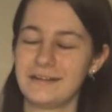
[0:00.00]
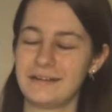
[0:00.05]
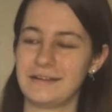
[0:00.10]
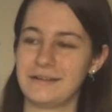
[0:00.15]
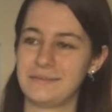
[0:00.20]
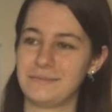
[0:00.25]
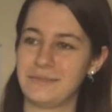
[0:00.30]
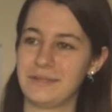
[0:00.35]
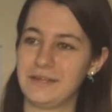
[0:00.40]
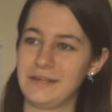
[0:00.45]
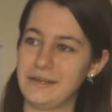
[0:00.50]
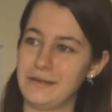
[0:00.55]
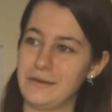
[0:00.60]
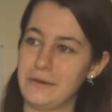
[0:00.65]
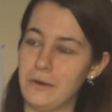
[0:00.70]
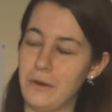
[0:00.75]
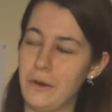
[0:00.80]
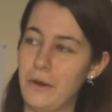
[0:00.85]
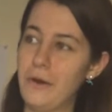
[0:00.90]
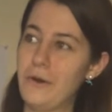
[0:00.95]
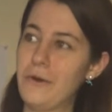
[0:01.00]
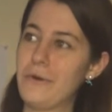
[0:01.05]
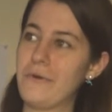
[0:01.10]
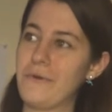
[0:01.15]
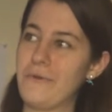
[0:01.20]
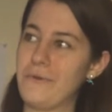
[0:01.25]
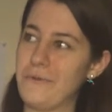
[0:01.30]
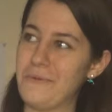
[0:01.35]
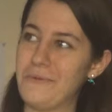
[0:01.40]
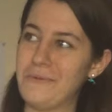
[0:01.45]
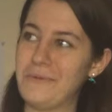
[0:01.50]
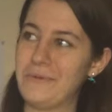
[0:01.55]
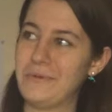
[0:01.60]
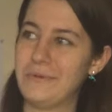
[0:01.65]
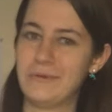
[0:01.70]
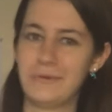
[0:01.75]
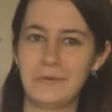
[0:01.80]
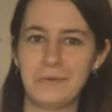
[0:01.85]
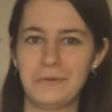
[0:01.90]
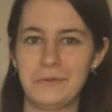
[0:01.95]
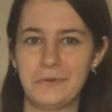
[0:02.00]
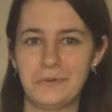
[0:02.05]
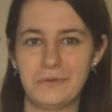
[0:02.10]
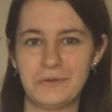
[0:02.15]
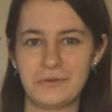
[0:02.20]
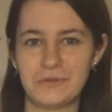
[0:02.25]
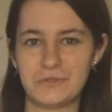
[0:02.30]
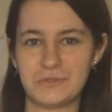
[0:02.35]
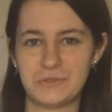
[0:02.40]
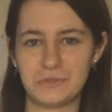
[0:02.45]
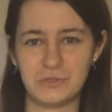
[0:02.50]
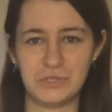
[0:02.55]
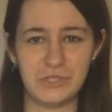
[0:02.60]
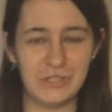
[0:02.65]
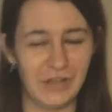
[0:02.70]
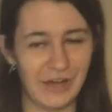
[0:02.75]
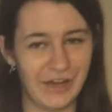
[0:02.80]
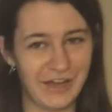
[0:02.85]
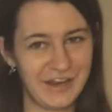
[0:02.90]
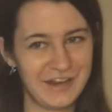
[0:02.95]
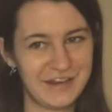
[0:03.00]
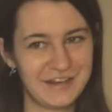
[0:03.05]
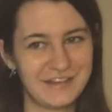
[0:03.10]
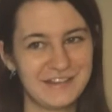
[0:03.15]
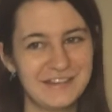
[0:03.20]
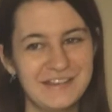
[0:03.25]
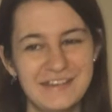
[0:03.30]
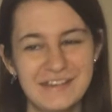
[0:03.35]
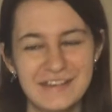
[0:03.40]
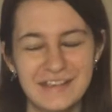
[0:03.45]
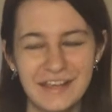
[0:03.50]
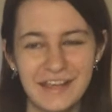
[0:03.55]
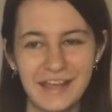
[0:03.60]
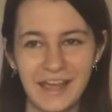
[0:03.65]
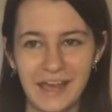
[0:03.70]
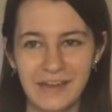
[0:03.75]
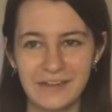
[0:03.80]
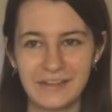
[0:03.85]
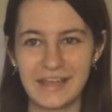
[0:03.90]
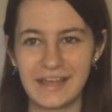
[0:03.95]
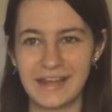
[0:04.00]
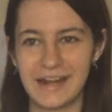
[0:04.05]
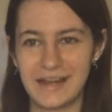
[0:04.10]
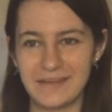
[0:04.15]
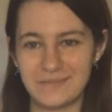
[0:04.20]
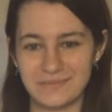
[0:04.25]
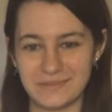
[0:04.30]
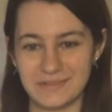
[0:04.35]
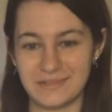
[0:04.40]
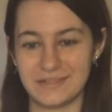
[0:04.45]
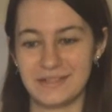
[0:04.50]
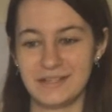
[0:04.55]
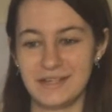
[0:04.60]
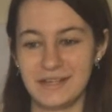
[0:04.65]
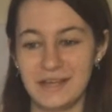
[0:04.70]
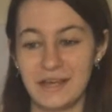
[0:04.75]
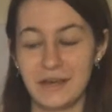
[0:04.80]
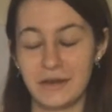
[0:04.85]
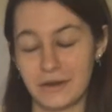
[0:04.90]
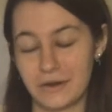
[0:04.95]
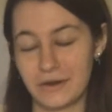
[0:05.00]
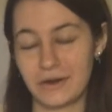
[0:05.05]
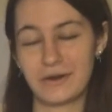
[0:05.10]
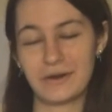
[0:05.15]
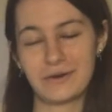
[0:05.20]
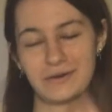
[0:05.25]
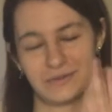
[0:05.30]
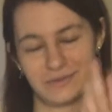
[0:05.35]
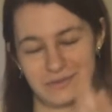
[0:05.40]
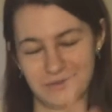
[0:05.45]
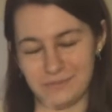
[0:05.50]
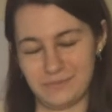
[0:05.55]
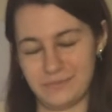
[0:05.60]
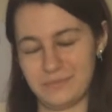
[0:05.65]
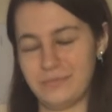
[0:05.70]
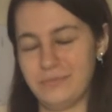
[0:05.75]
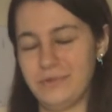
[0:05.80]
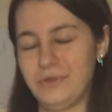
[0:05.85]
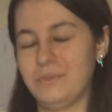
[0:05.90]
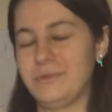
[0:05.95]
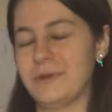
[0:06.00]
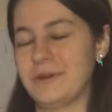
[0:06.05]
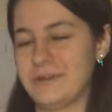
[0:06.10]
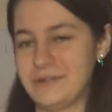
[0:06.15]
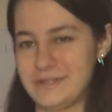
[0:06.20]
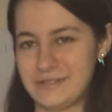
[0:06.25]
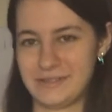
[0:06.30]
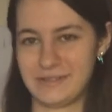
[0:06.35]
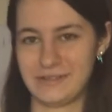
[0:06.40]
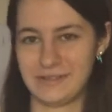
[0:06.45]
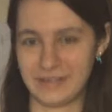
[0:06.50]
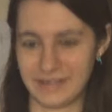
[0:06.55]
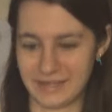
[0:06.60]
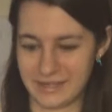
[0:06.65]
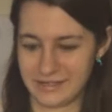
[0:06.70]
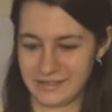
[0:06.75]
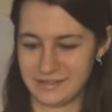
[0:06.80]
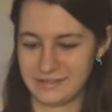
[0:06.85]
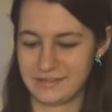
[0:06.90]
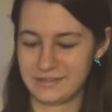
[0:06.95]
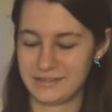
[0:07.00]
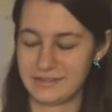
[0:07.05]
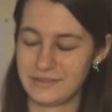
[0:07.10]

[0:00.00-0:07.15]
And I'm like, oh, so she died? How'd that happen? Oh, the blueberries, okay.